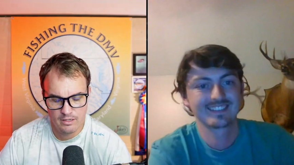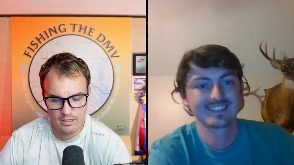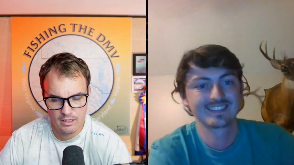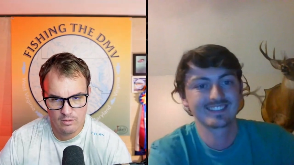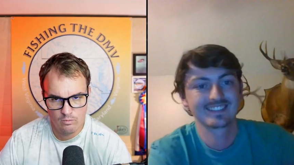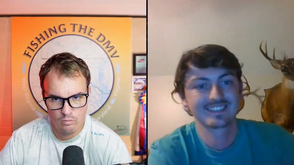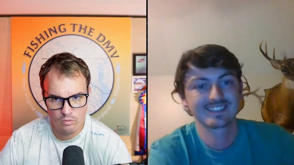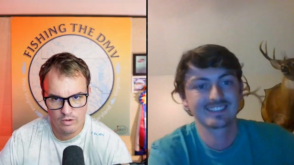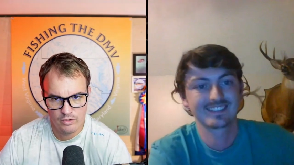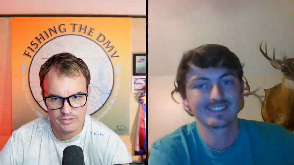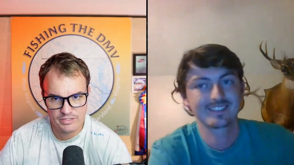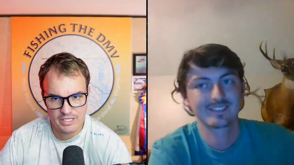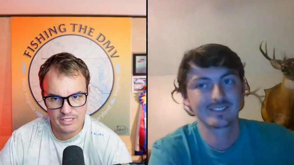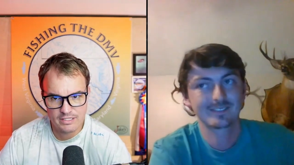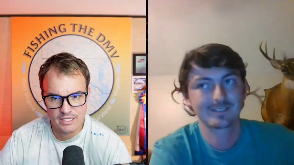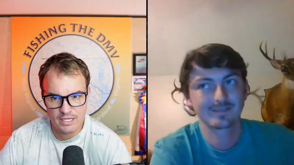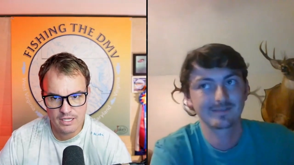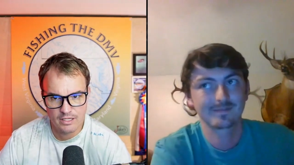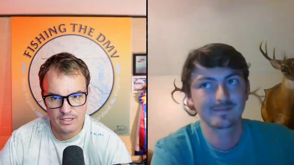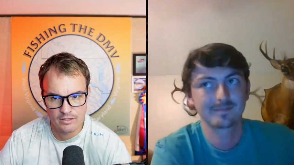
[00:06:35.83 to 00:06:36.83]
Speaker 1: and where does that
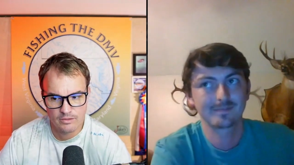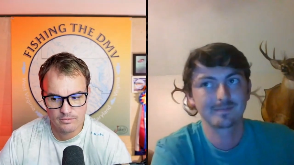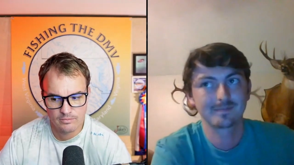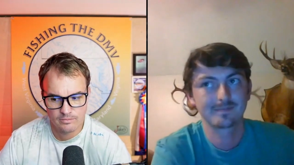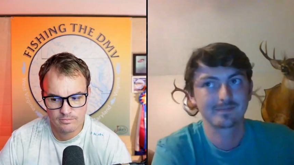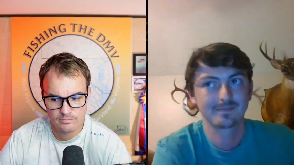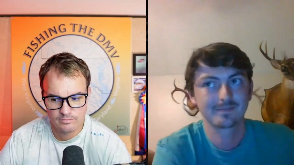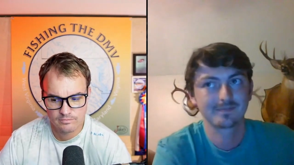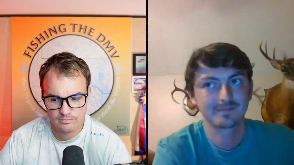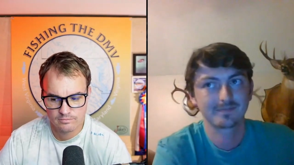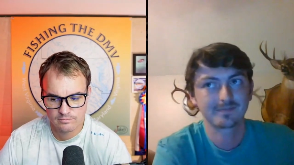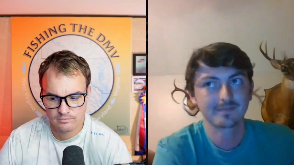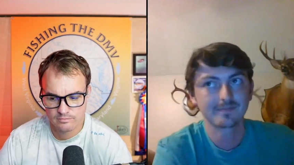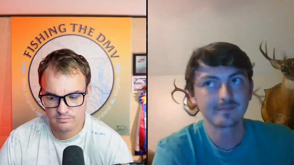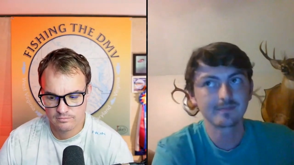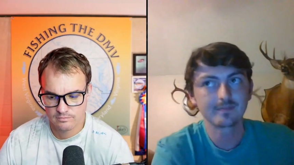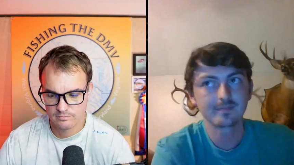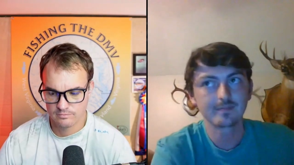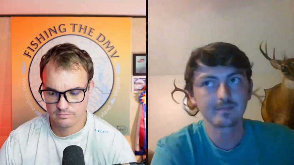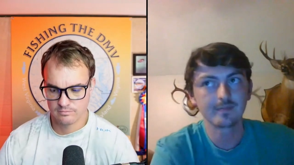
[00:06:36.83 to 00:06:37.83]
take you?
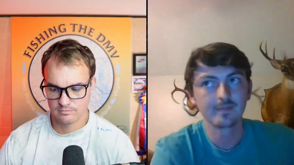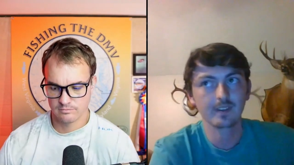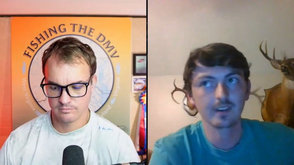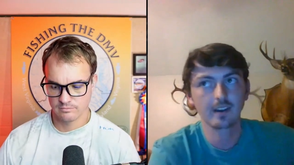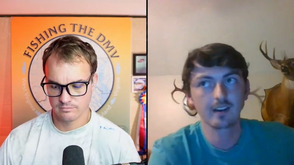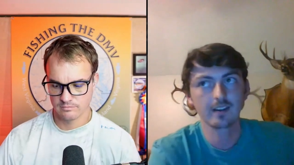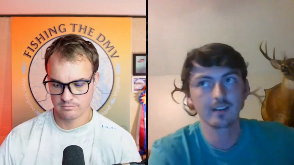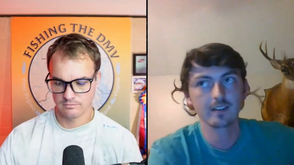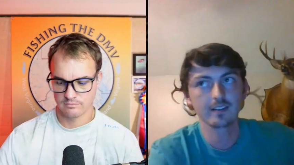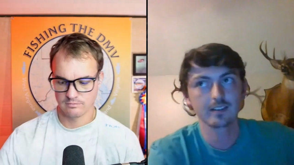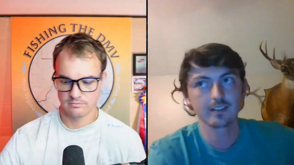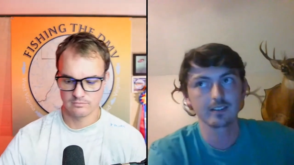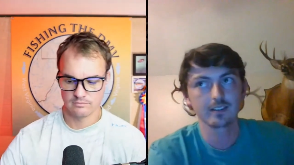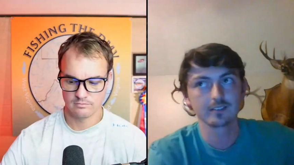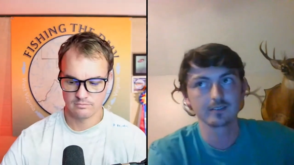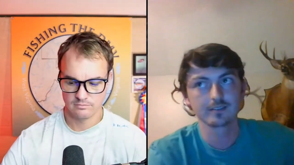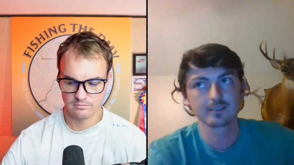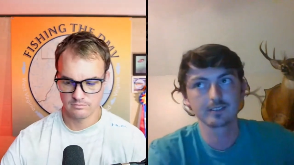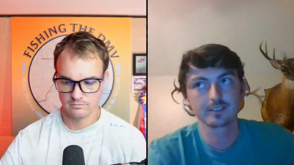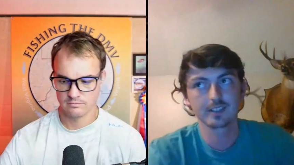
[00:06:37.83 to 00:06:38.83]

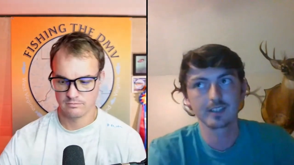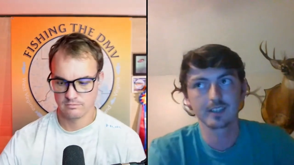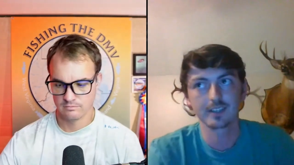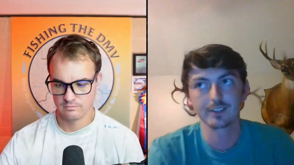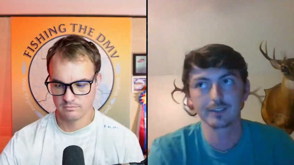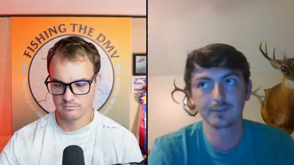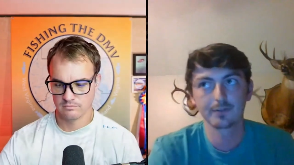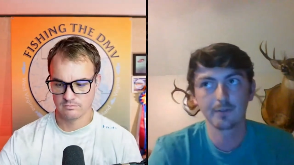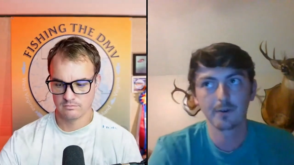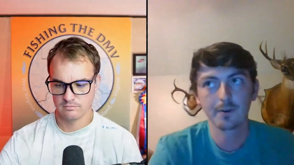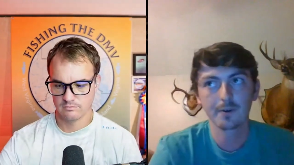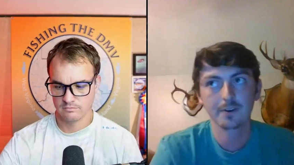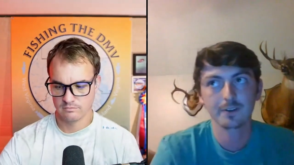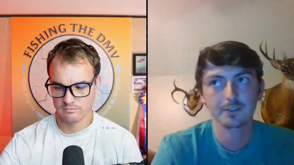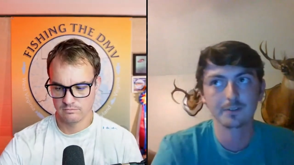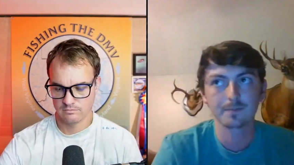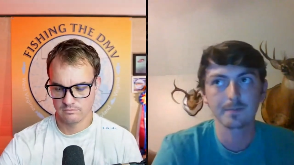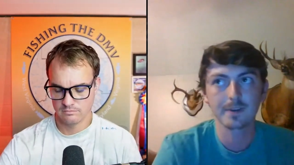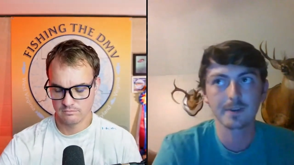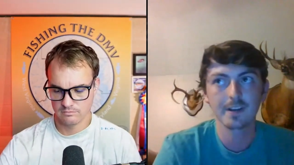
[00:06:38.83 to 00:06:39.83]
Speaker 2: As far
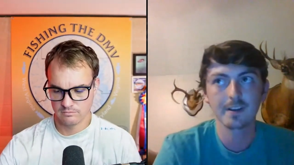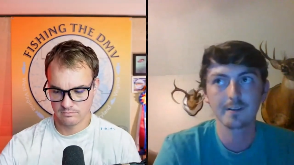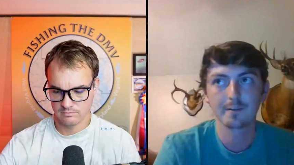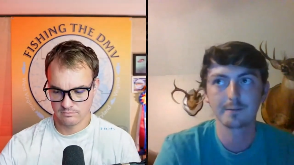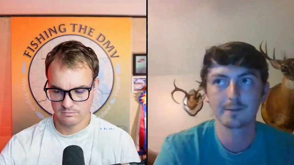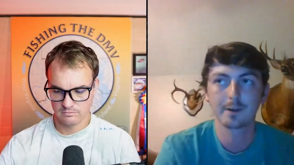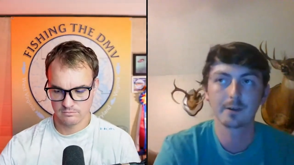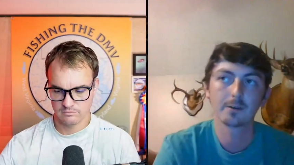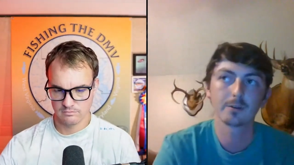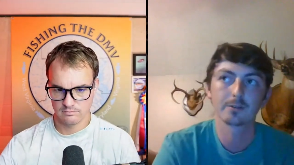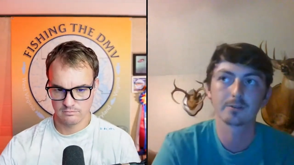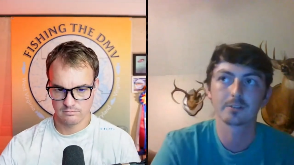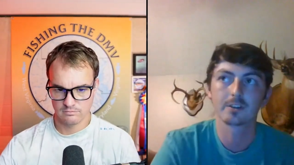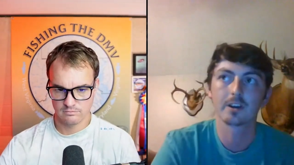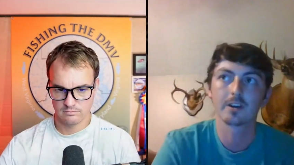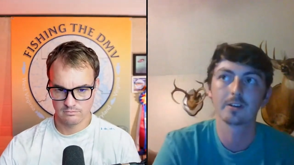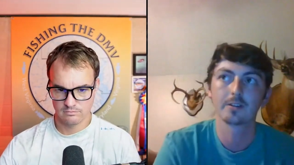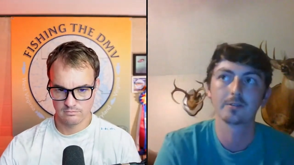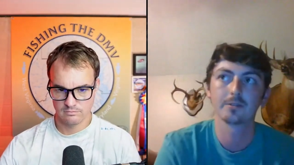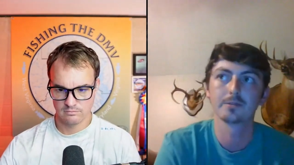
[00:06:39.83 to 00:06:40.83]
as BFLs
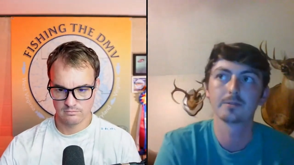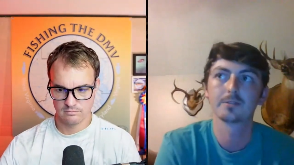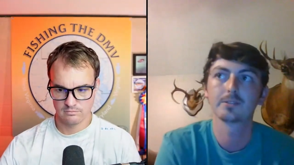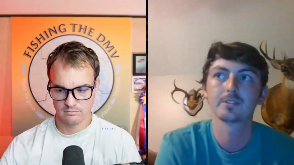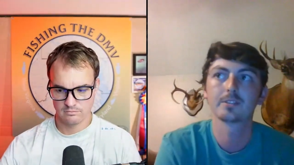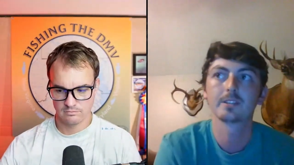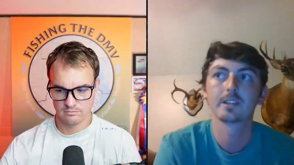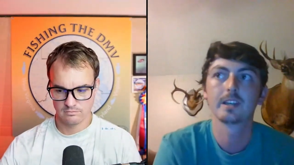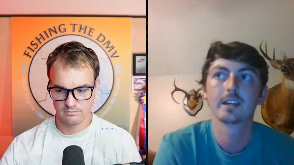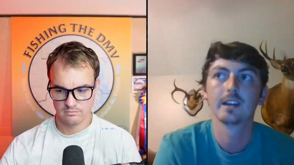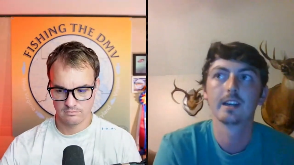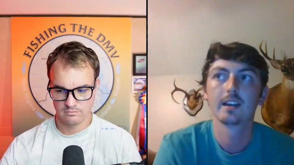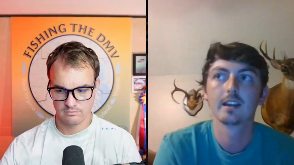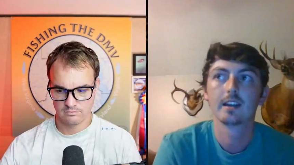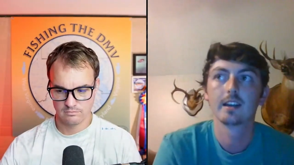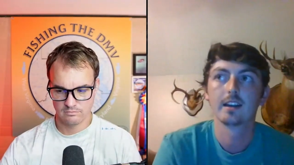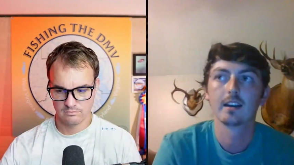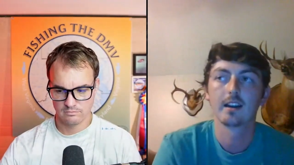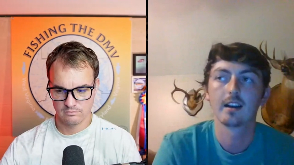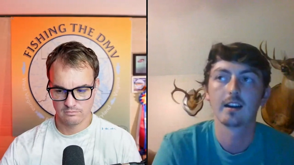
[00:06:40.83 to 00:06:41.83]
goes,
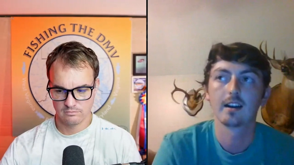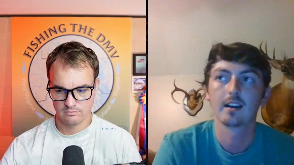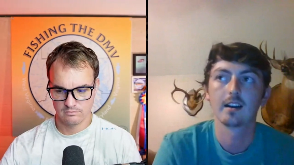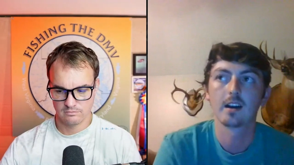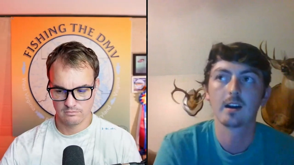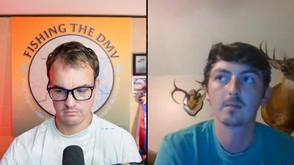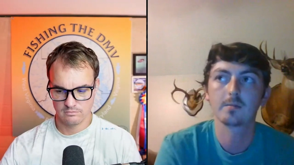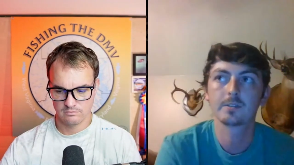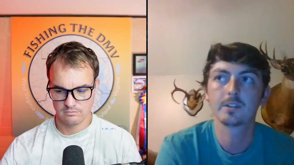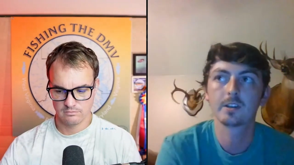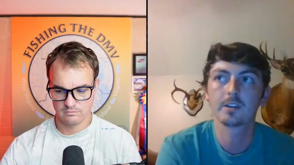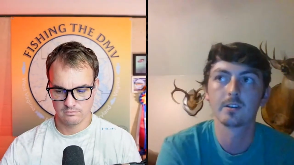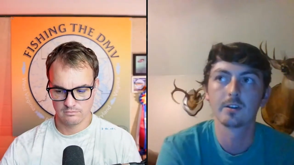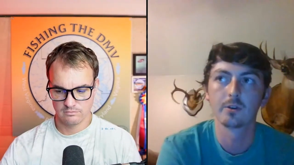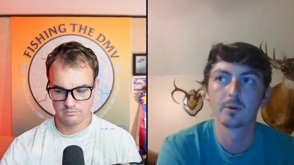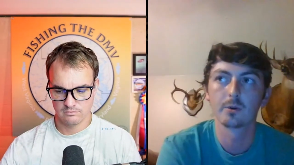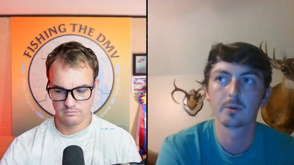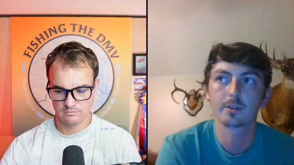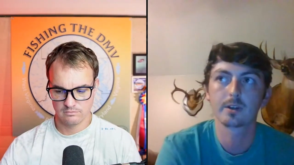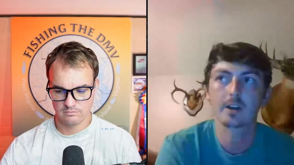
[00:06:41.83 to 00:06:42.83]
I hopped in a
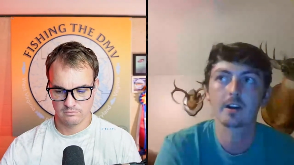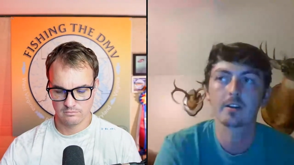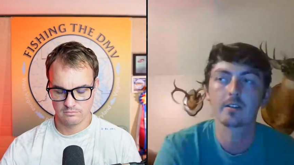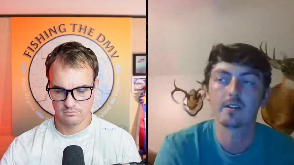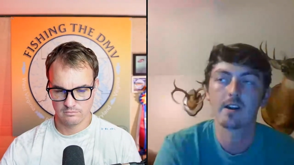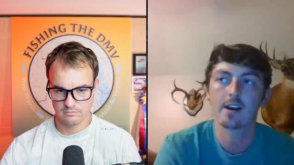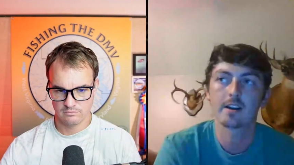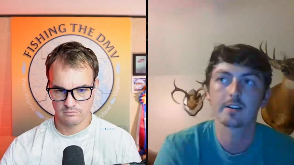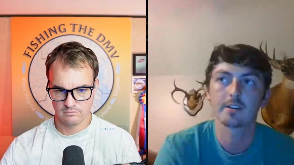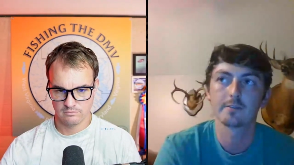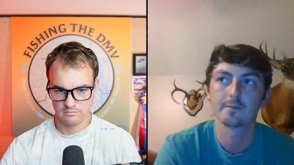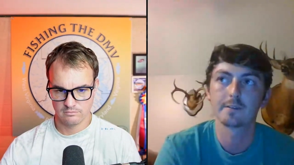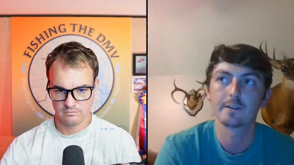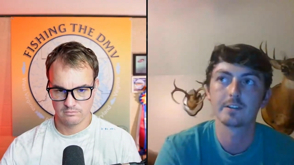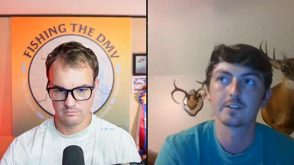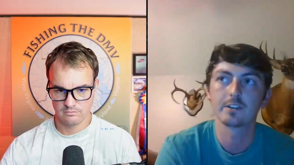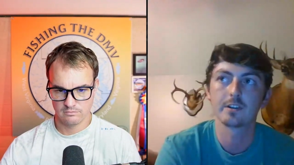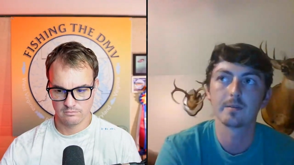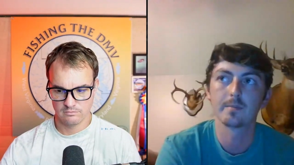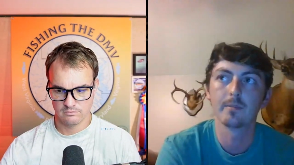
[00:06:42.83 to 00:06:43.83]
North Carolina
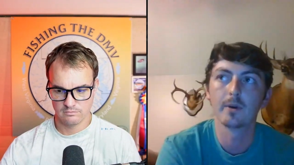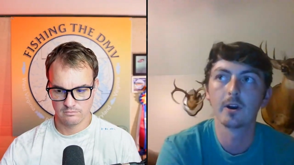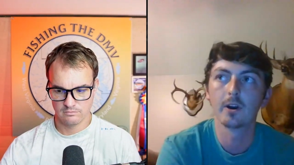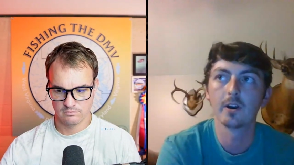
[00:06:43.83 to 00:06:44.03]
division at